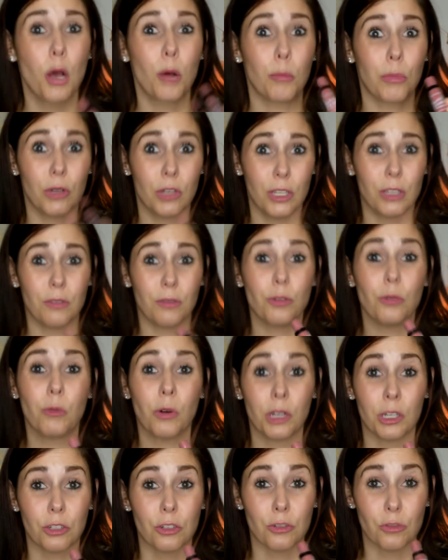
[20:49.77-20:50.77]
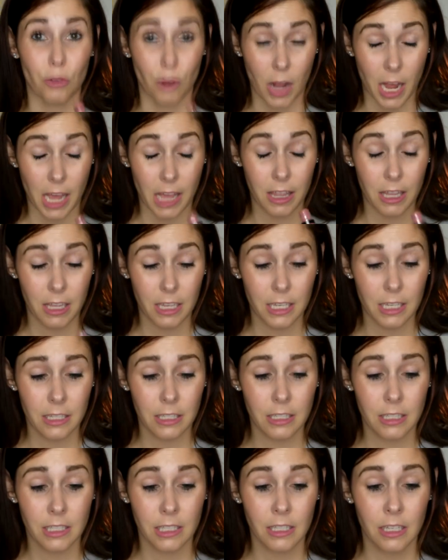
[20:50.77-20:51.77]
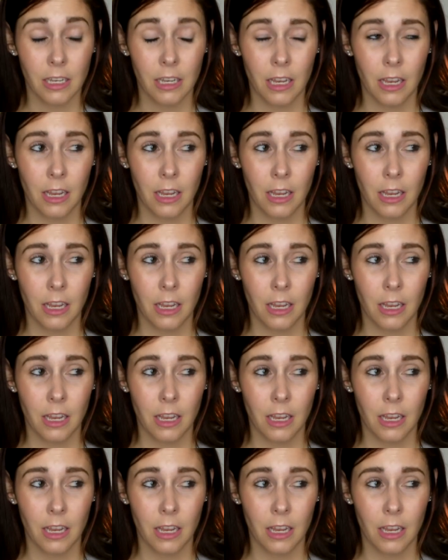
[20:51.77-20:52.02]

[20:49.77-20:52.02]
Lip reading: But if you want to try this,